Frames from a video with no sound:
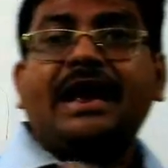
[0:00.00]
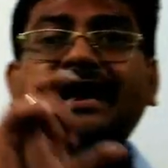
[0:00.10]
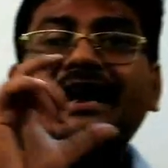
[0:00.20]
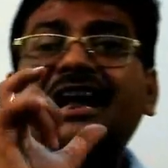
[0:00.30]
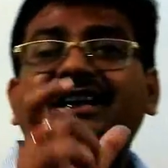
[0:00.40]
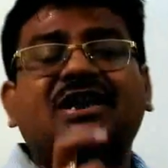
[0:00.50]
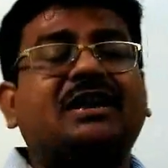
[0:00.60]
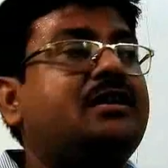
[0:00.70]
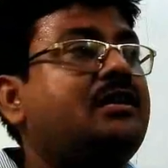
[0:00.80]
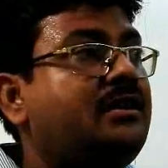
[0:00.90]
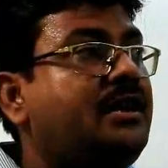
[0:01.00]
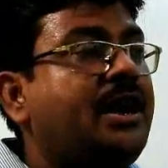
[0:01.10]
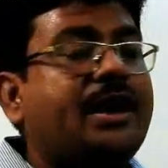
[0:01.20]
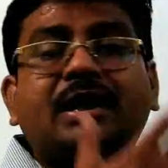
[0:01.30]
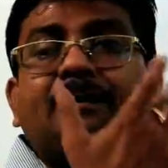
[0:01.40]
a relation
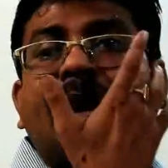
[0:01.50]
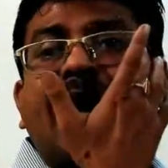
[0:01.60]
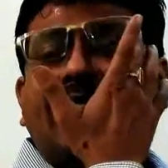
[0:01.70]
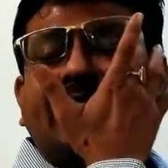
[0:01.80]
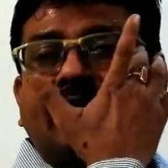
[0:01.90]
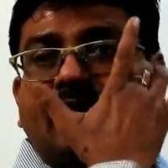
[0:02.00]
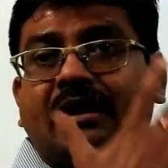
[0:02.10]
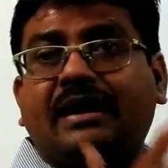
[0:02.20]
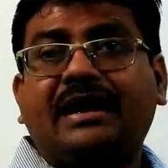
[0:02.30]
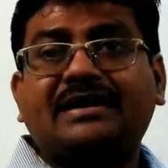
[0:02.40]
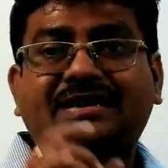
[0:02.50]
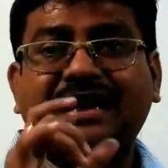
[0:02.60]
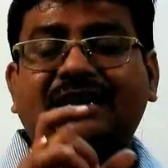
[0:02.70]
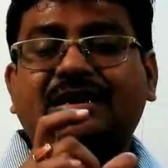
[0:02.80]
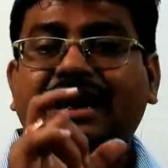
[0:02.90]
define a
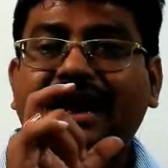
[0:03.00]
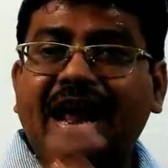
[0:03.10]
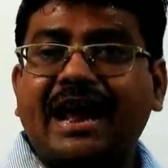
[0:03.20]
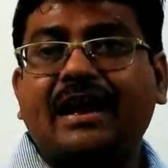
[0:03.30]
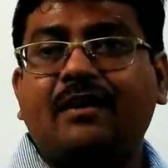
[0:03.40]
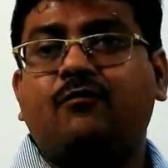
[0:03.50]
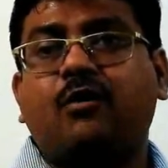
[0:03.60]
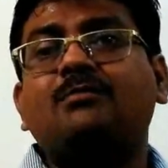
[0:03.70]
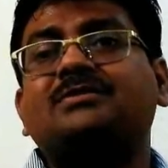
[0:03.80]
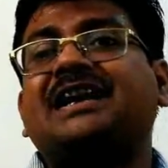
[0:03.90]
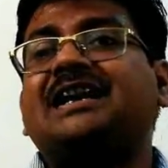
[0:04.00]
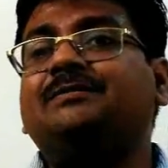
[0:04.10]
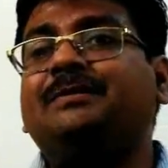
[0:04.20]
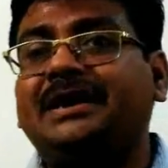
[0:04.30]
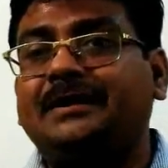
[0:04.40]
set A from
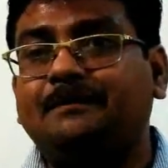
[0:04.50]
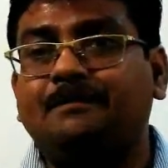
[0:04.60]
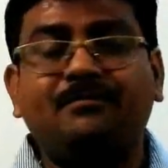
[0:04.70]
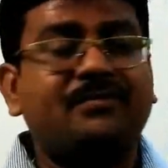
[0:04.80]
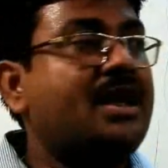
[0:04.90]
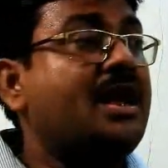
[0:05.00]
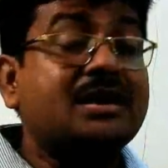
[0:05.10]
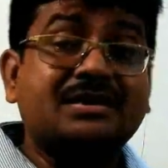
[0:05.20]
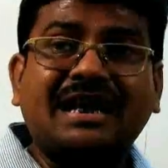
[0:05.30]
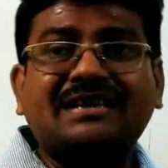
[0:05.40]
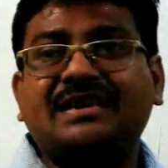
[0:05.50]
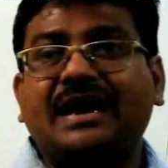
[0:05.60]
set B such